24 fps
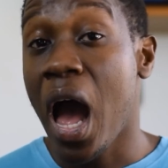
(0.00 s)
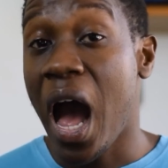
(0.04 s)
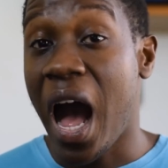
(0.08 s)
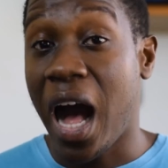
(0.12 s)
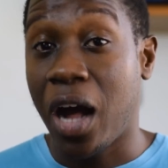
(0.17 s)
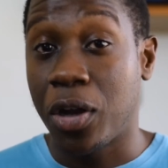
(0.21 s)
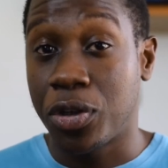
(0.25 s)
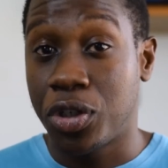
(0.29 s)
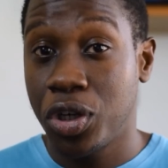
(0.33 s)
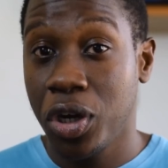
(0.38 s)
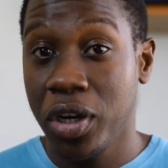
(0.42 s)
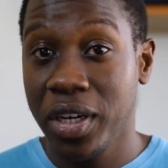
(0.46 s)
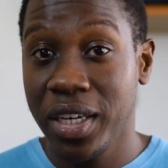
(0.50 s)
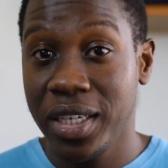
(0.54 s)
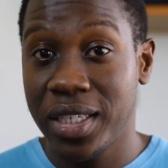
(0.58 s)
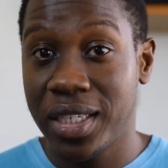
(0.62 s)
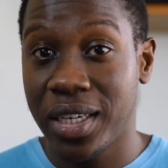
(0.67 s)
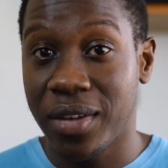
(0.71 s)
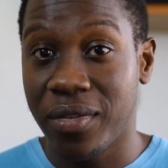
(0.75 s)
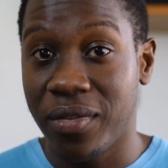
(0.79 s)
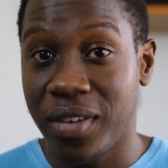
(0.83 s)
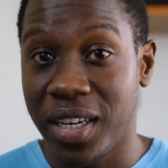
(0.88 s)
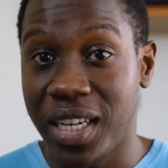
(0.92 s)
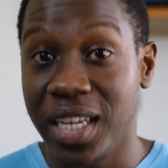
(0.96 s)

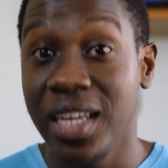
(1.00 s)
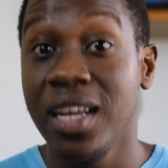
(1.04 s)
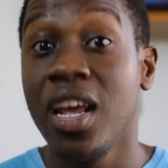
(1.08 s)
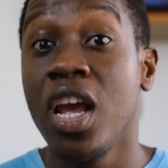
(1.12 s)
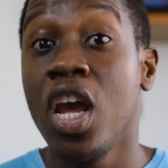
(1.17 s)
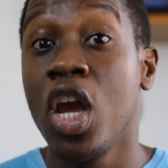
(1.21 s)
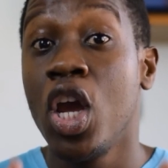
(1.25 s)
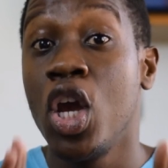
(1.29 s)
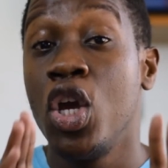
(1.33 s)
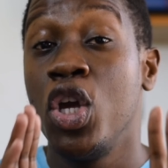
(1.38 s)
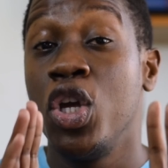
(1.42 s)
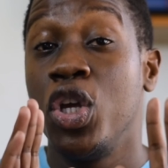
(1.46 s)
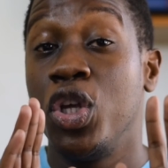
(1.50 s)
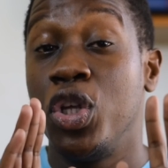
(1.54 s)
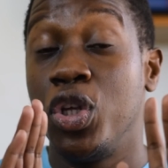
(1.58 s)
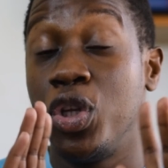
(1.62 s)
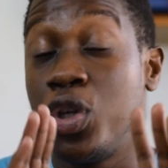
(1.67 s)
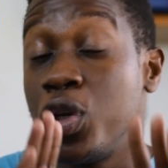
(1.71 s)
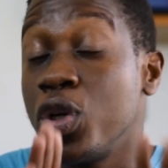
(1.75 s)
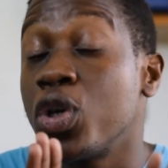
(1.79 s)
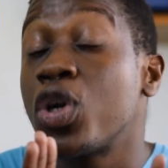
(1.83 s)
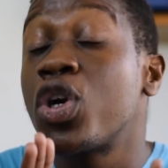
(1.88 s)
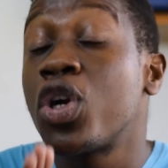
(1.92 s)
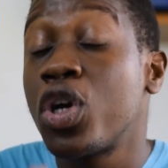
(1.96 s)
Alternatively,
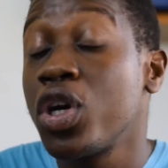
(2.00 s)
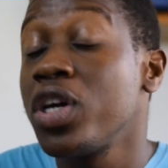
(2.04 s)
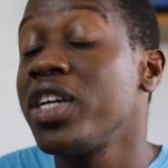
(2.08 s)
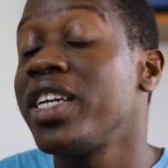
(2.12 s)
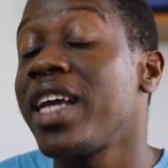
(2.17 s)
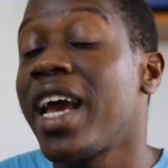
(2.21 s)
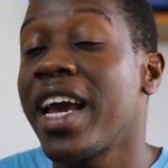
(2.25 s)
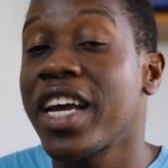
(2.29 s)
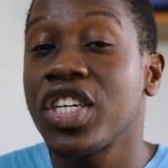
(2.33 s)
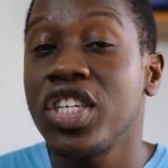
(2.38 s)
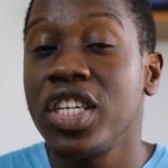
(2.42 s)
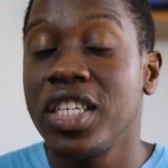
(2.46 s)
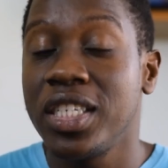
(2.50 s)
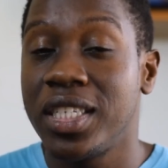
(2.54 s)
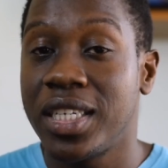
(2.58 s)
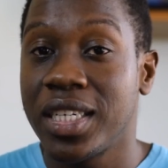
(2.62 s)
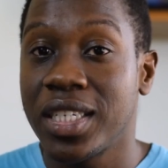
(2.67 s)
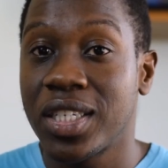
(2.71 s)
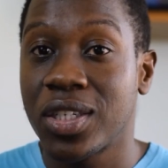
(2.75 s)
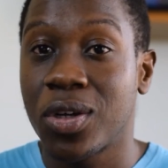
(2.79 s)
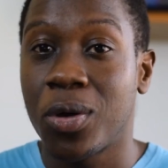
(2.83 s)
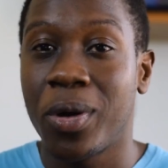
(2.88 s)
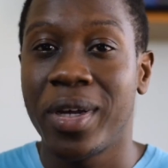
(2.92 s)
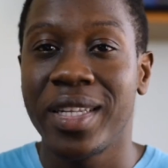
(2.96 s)
you could actually
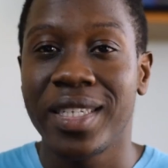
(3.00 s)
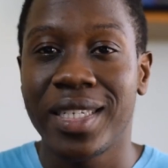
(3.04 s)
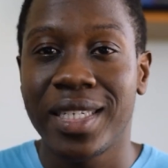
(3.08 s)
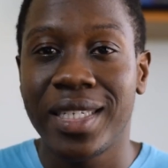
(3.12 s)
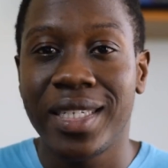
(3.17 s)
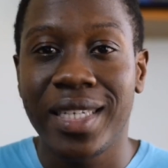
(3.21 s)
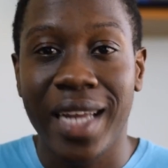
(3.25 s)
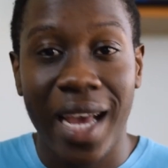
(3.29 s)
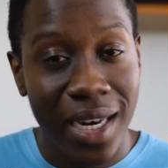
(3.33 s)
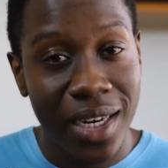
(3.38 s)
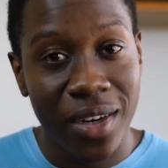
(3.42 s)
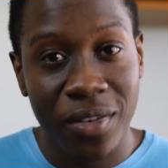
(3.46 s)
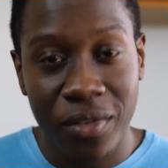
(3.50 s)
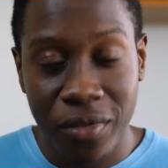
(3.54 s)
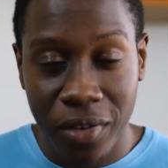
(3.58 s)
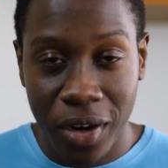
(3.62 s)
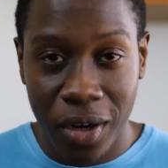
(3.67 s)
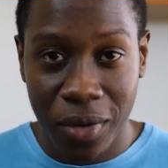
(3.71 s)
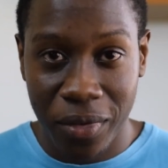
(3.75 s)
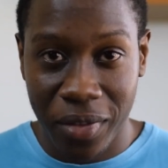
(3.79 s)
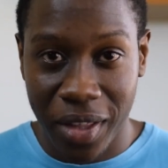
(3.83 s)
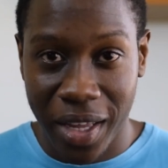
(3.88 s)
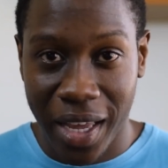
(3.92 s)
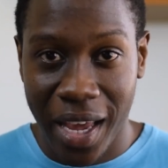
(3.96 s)
just go and stand in
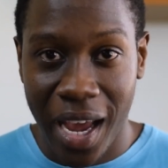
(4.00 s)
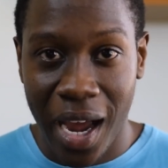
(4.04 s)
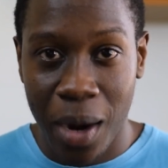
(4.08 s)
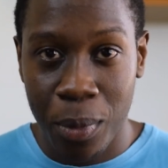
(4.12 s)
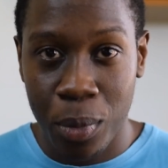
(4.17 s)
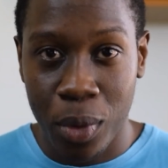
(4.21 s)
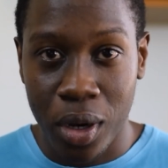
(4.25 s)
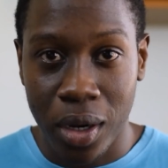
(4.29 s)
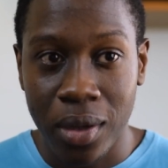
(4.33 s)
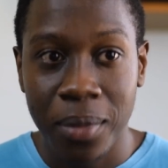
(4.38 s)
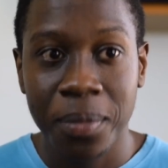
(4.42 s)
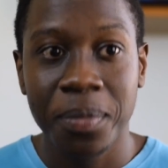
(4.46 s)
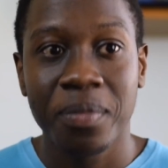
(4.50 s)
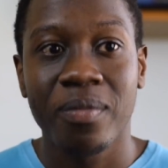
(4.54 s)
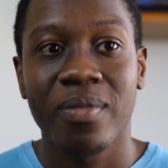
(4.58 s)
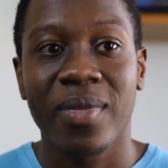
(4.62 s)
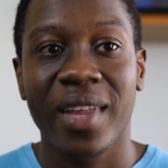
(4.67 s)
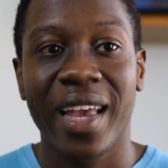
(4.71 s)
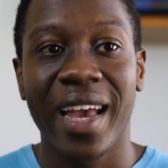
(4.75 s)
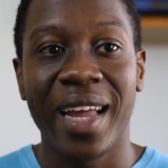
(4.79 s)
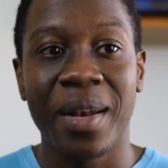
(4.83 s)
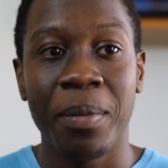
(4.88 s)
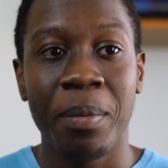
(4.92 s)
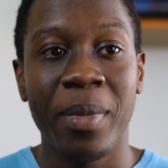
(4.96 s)
front of the camera
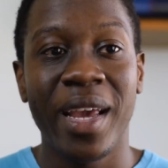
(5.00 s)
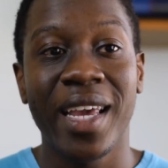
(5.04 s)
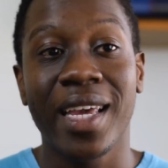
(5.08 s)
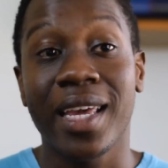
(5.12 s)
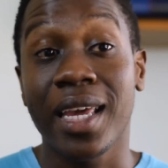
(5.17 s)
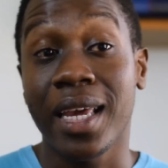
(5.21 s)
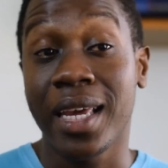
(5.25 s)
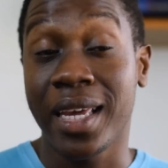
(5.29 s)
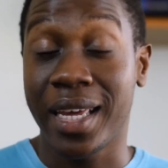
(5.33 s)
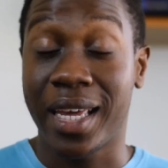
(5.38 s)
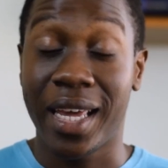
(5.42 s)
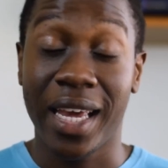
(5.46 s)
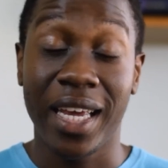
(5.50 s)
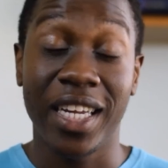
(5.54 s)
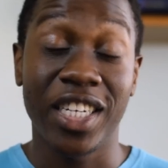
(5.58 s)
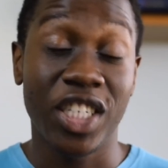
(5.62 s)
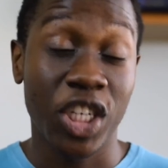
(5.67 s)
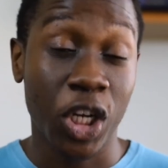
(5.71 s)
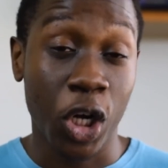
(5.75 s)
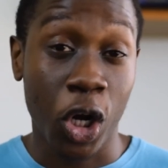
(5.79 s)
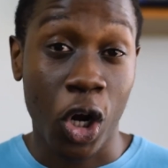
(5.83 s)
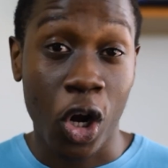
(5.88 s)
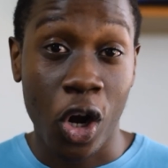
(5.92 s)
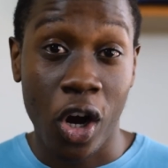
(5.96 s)
and make
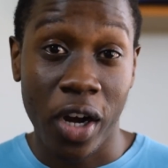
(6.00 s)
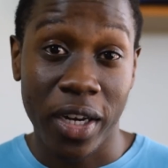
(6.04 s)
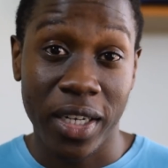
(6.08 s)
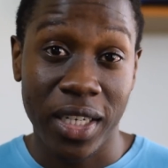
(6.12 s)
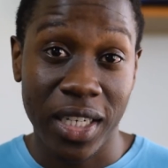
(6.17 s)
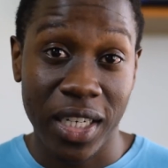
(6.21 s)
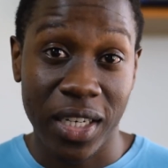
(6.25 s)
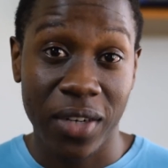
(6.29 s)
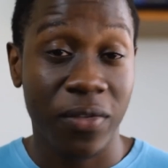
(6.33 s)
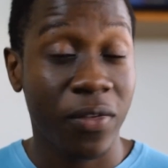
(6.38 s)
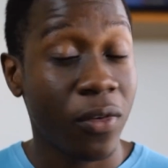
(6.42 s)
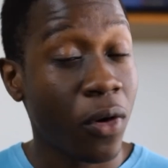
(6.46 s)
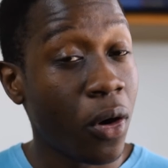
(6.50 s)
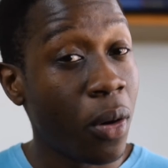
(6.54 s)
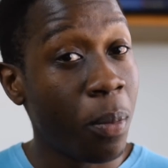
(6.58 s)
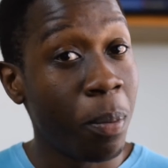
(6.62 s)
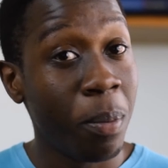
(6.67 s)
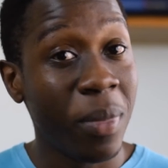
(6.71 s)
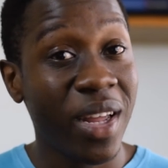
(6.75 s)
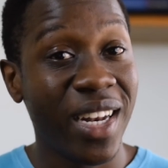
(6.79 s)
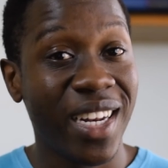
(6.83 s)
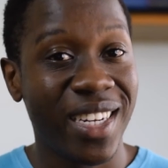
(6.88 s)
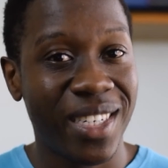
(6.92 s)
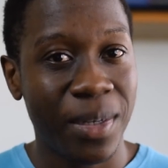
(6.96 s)
engaging content for a
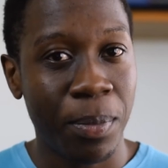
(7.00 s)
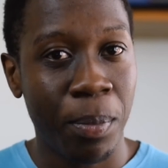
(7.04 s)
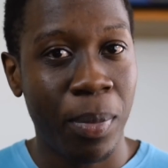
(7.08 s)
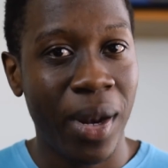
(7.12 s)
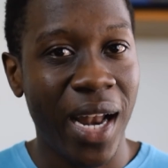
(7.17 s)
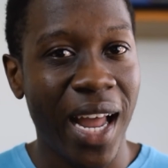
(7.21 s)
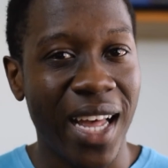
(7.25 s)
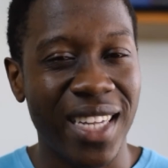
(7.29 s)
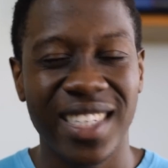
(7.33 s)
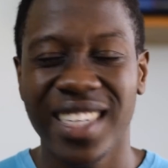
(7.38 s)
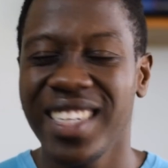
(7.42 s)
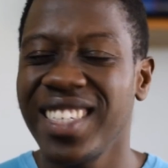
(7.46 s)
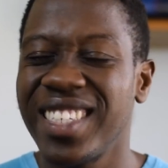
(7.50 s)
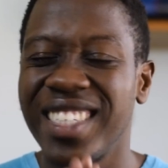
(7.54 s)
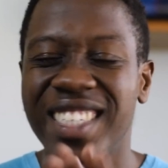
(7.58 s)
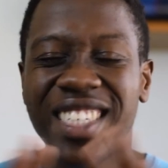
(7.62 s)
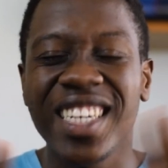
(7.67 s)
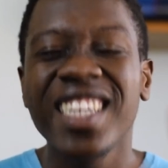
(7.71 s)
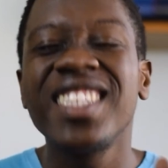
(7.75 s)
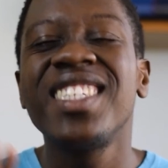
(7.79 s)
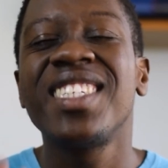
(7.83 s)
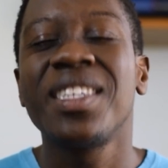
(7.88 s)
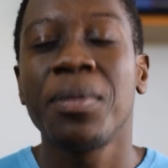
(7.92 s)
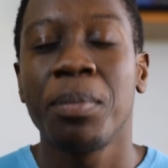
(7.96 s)
minute plus. It's
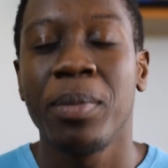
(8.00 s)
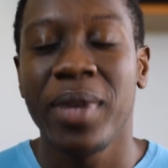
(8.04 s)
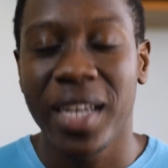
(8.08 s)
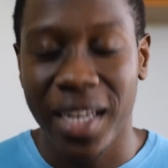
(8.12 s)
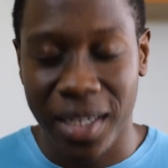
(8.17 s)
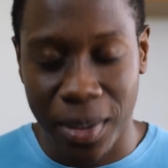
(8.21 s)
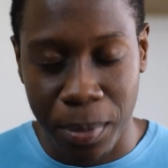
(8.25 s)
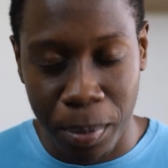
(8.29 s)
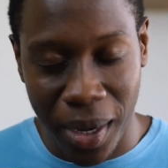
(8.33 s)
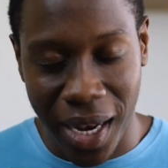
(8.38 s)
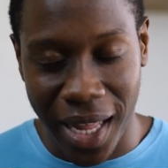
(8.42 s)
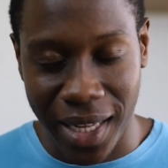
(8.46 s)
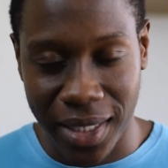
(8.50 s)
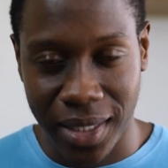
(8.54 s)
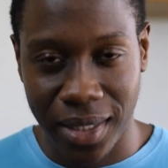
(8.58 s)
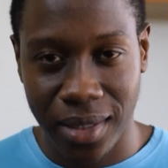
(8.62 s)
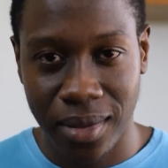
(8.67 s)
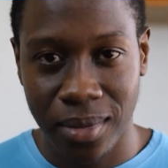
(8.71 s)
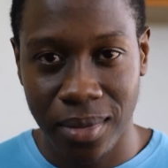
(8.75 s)
just a minute plus,